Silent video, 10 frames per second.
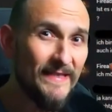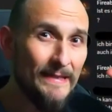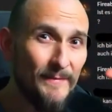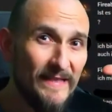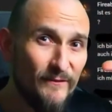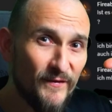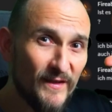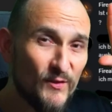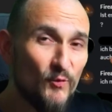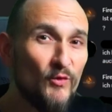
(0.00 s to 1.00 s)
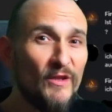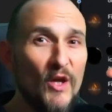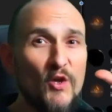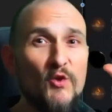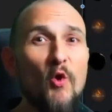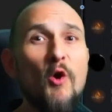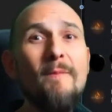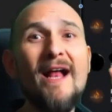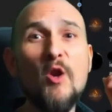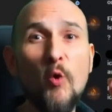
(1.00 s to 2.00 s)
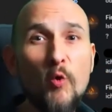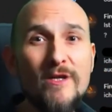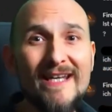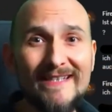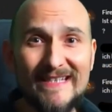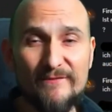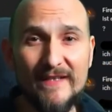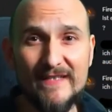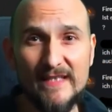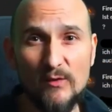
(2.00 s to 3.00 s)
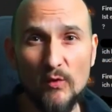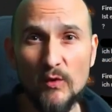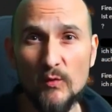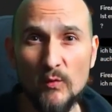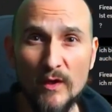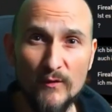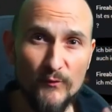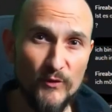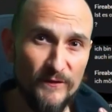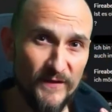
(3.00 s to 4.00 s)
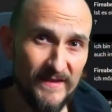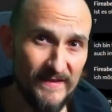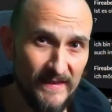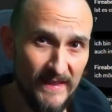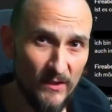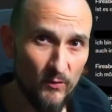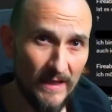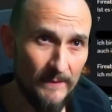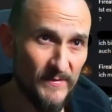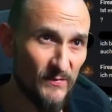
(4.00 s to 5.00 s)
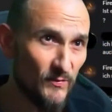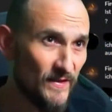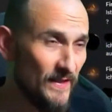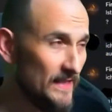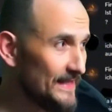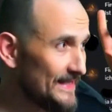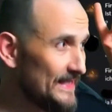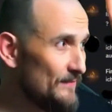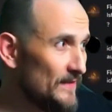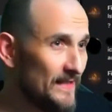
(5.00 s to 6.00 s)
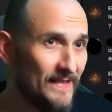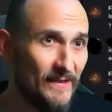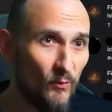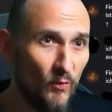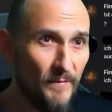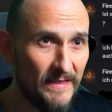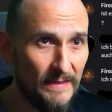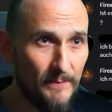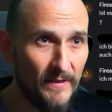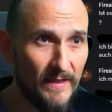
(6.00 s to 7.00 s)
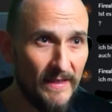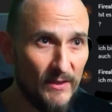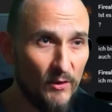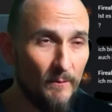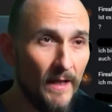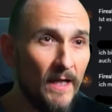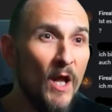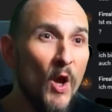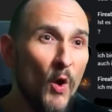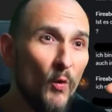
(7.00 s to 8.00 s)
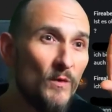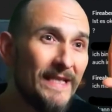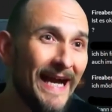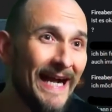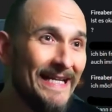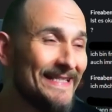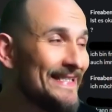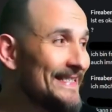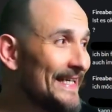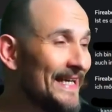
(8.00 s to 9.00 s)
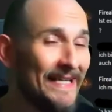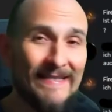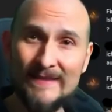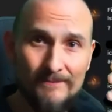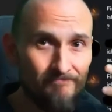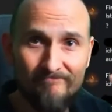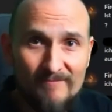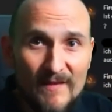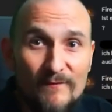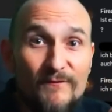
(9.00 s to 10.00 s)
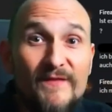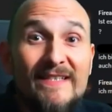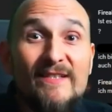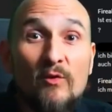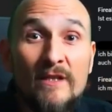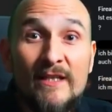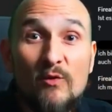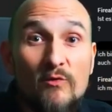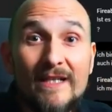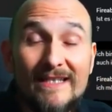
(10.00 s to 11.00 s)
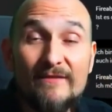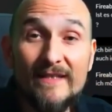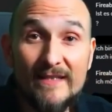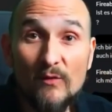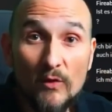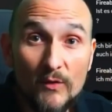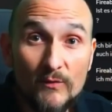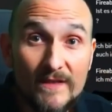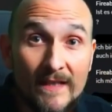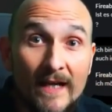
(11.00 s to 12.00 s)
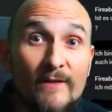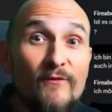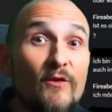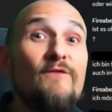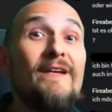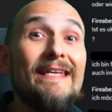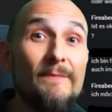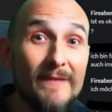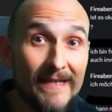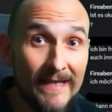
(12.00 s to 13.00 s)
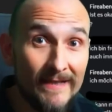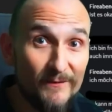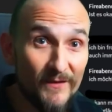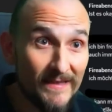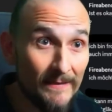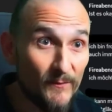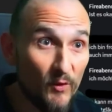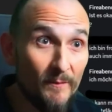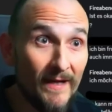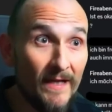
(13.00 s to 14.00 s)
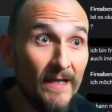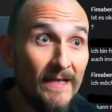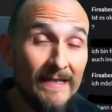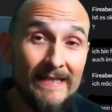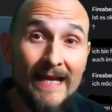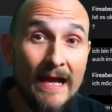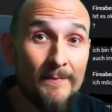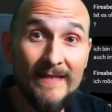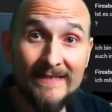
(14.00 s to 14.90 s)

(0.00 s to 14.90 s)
We can see that right up here in this part. And when it's like, how am I supposed to pay 120 euros? From what money? Damn it, I just paid 50 euros and now another 120. Where is that supposed to come from?